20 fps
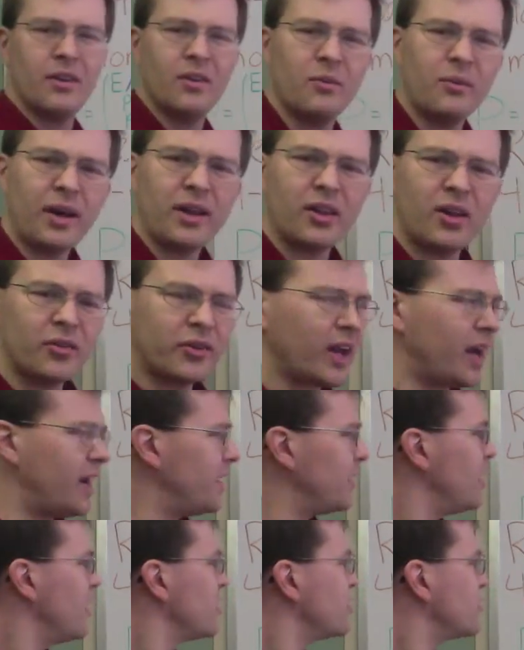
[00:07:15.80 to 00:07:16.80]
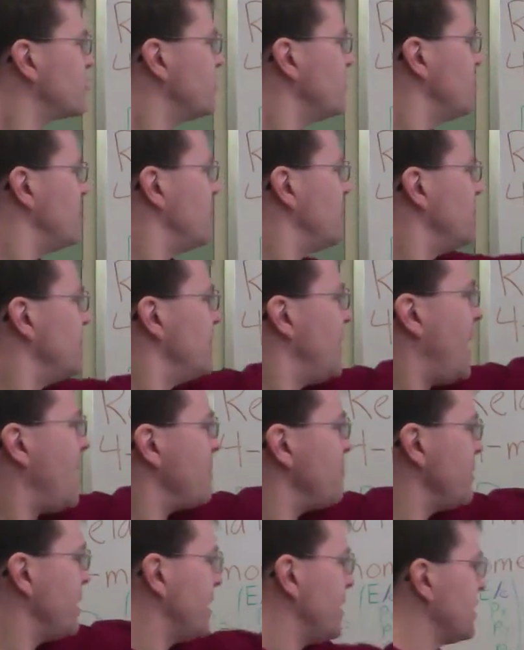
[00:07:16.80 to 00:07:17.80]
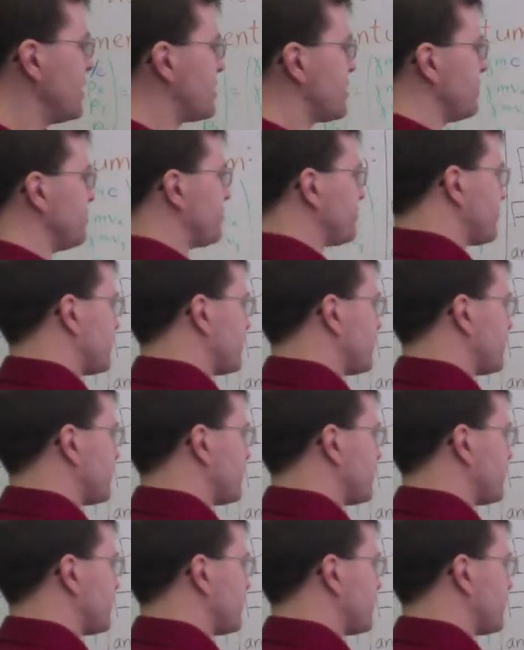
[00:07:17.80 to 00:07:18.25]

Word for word: Well, okay, that means